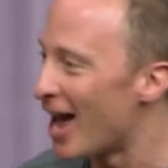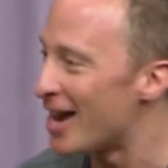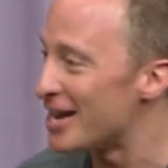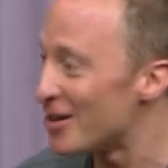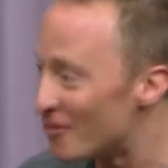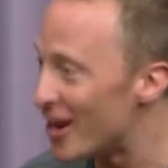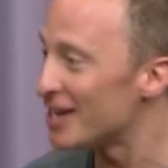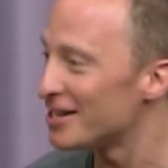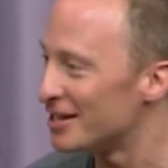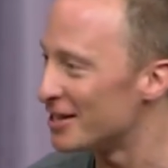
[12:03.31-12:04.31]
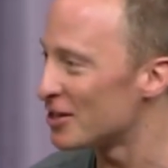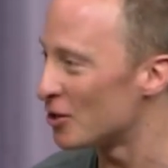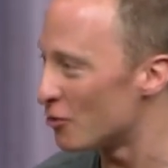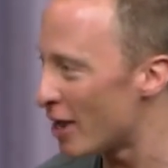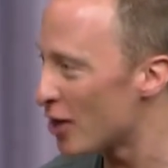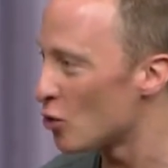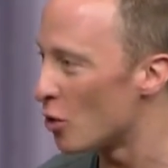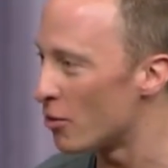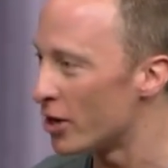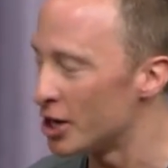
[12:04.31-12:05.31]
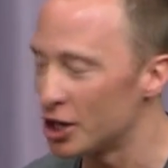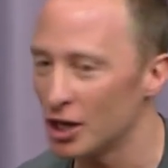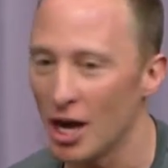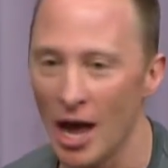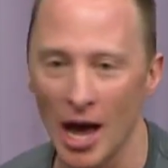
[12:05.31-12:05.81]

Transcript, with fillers: And he invented this at the Rand Corporation,